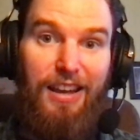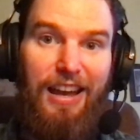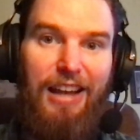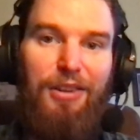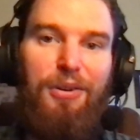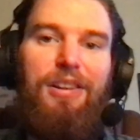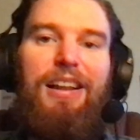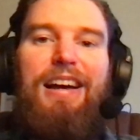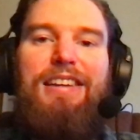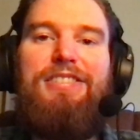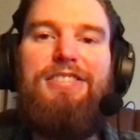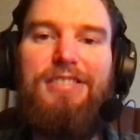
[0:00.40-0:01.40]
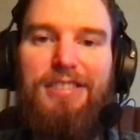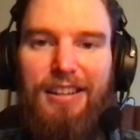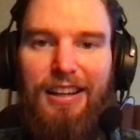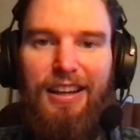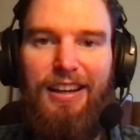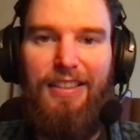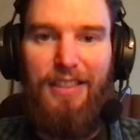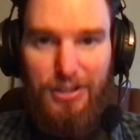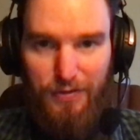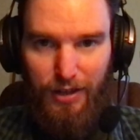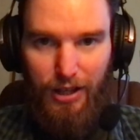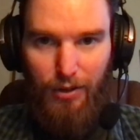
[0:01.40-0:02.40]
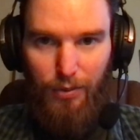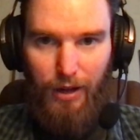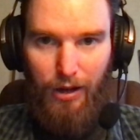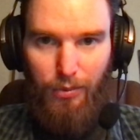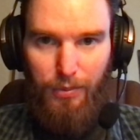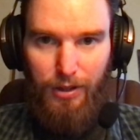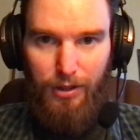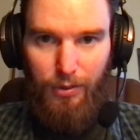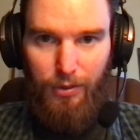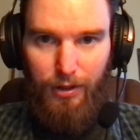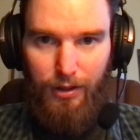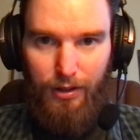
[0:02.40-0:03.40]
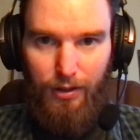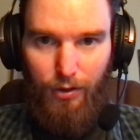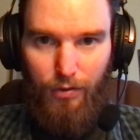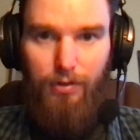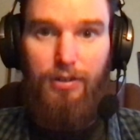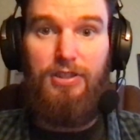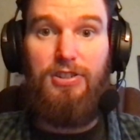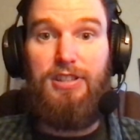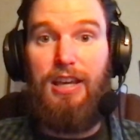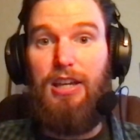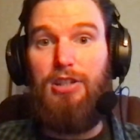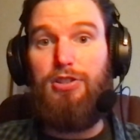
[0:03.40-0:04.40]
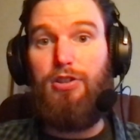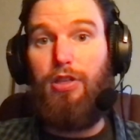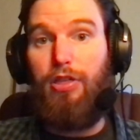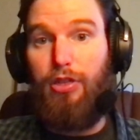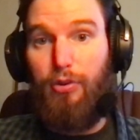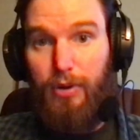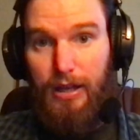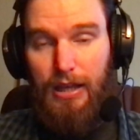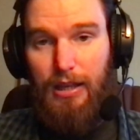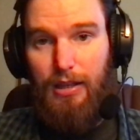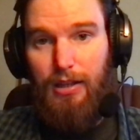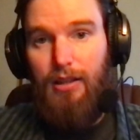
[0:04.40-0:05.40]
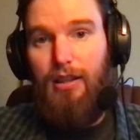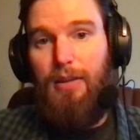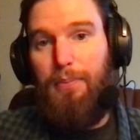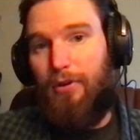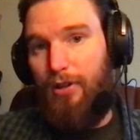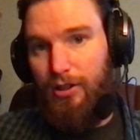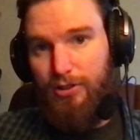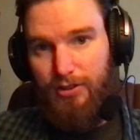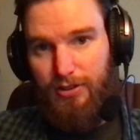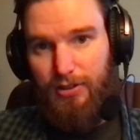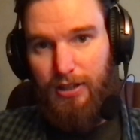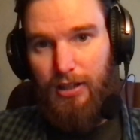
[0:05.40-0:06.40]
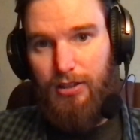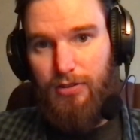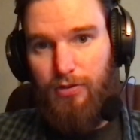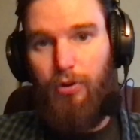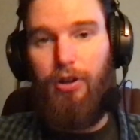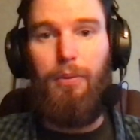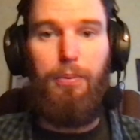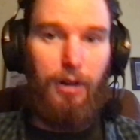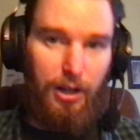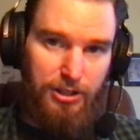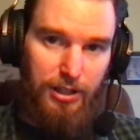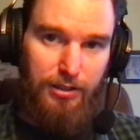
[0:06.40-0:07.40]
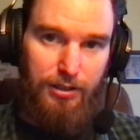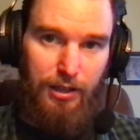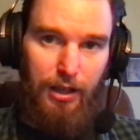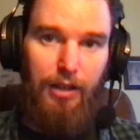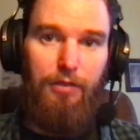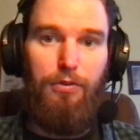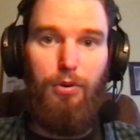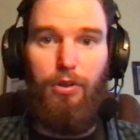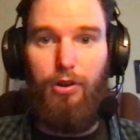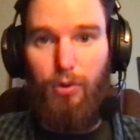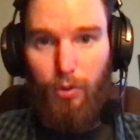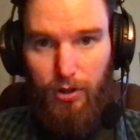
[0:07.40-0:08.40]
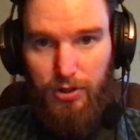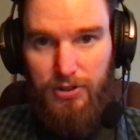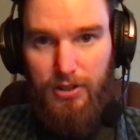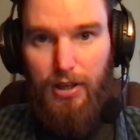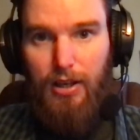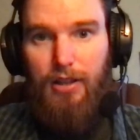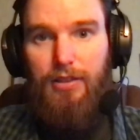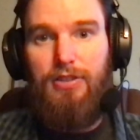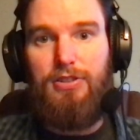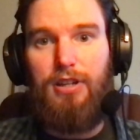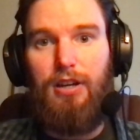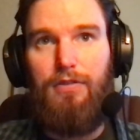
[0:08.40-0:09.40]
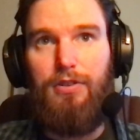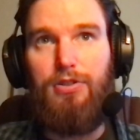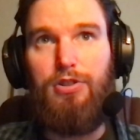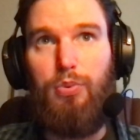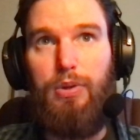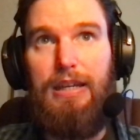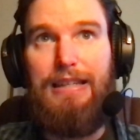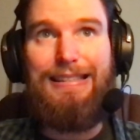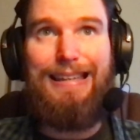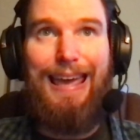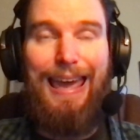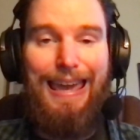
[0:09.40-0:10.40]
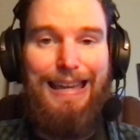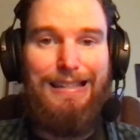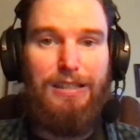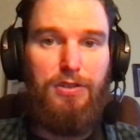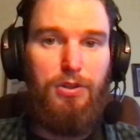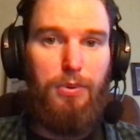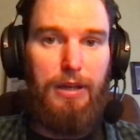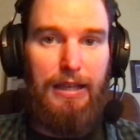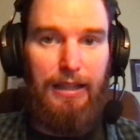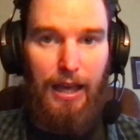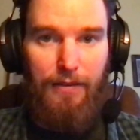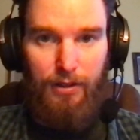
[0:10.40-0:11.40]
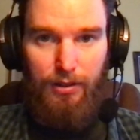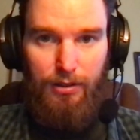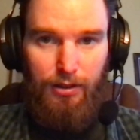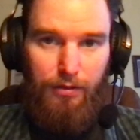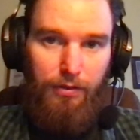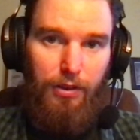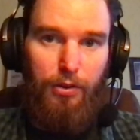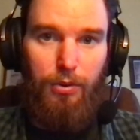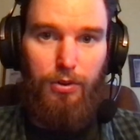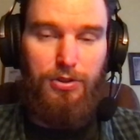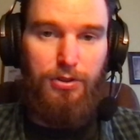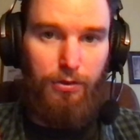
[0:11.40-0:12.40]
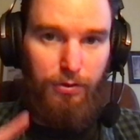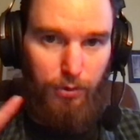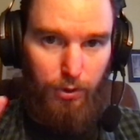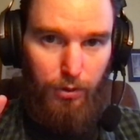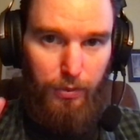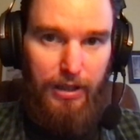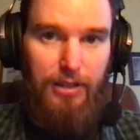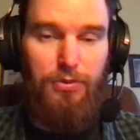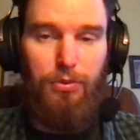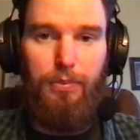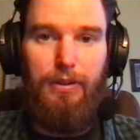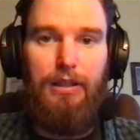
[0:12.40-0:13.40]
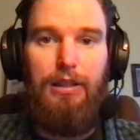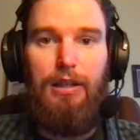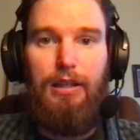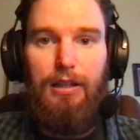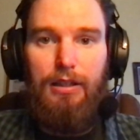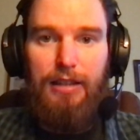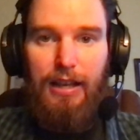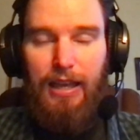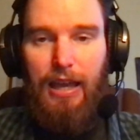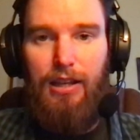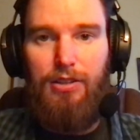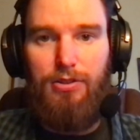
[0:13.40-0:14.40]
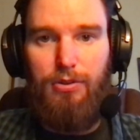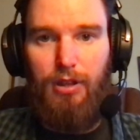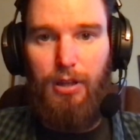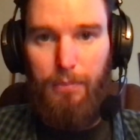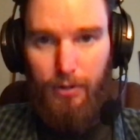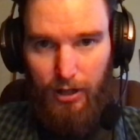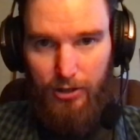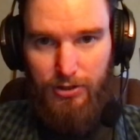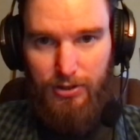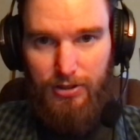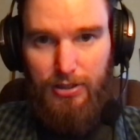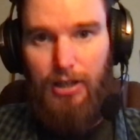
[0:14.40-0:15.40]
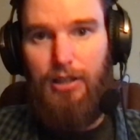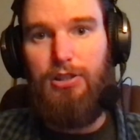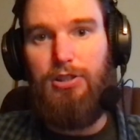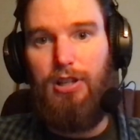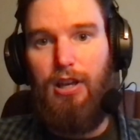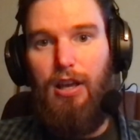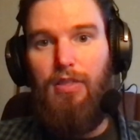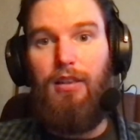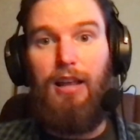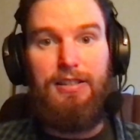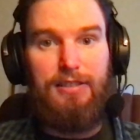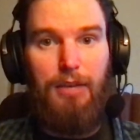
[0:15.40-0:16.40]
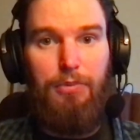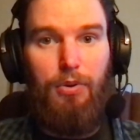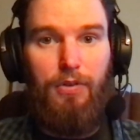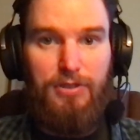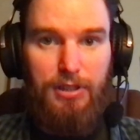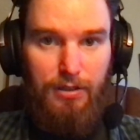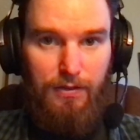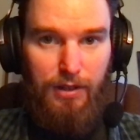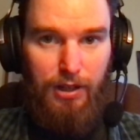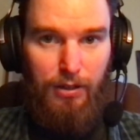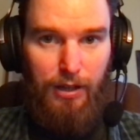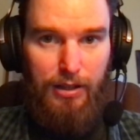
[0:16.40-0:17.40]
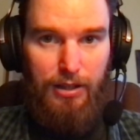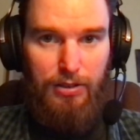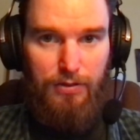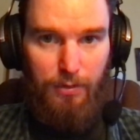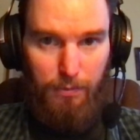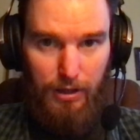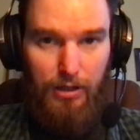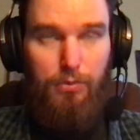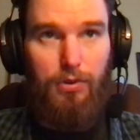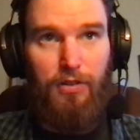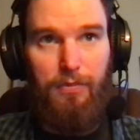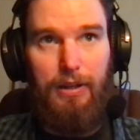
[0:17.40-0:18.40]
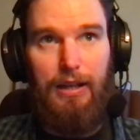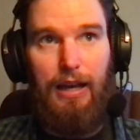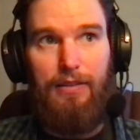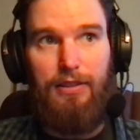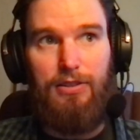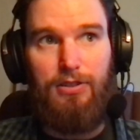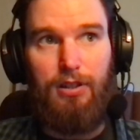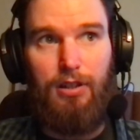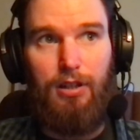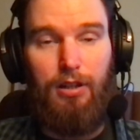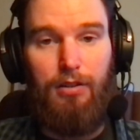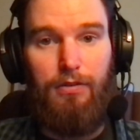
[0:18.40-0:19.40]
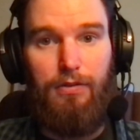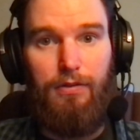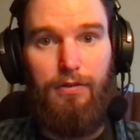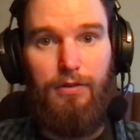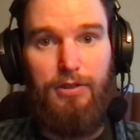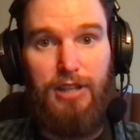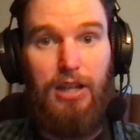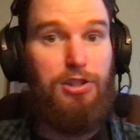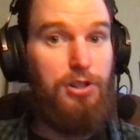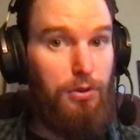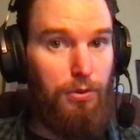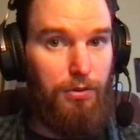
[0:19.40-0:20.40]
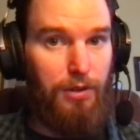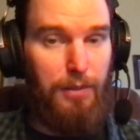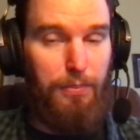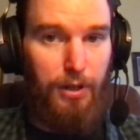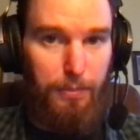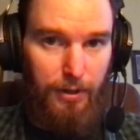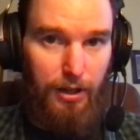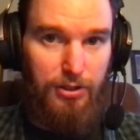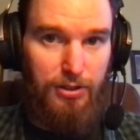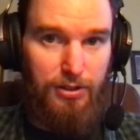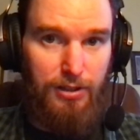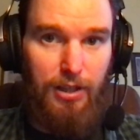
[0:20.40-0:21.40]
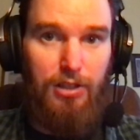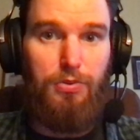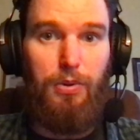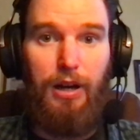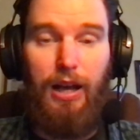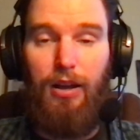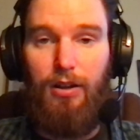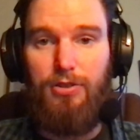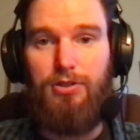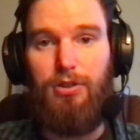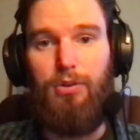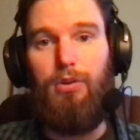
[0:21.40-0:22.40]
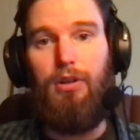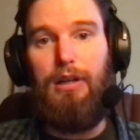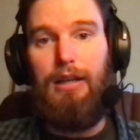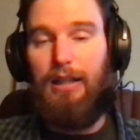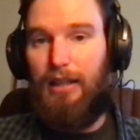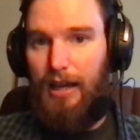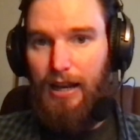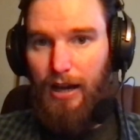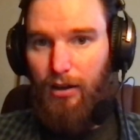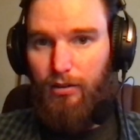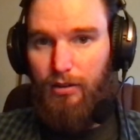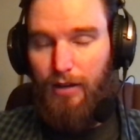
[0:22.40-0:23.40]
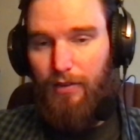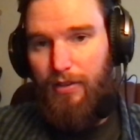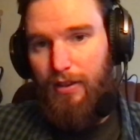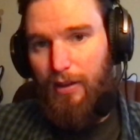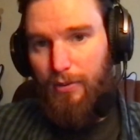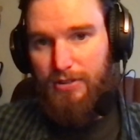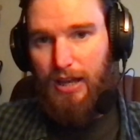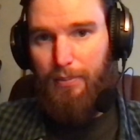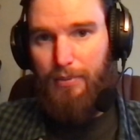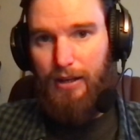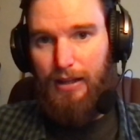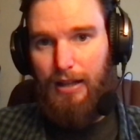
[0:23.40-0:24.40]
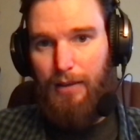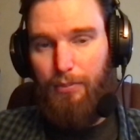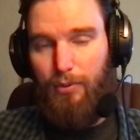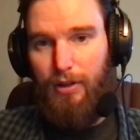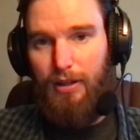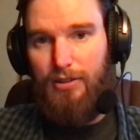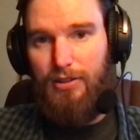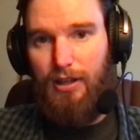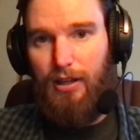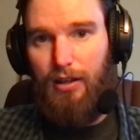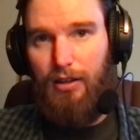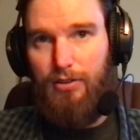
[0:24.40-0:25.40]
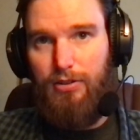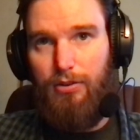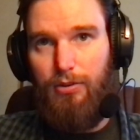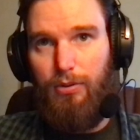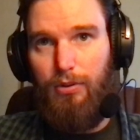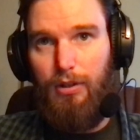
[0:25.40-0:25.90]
Hello class. In this video I will be going over stage 3, the production stage for your project and for the course. This covers weeks 8 to 11 of the course. So 4 weeks will be dedicated to the production stage. The last time you would have seen a video like this from me would have been at the start of stage 2, the pre-production stage, where I also laid out everything that was happening at that point to